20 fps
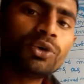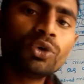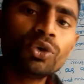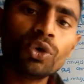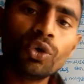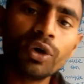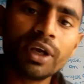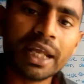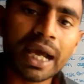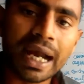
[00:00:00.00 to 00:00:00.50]
you
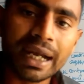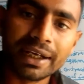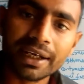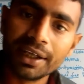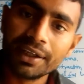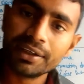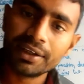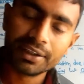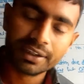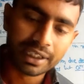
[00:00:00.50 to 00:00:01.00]
know that
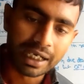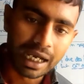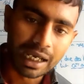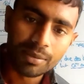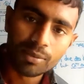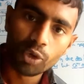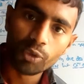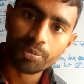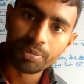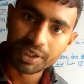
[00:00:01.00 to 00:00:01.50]
at the
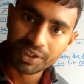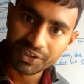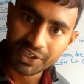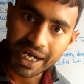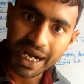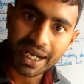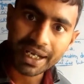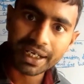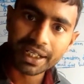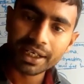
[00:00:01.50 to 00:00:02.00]
time of
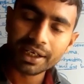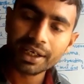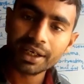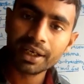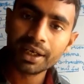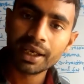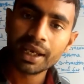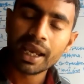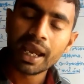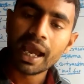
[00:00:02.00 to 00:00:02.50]

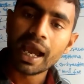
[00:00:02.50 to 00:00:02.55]
standing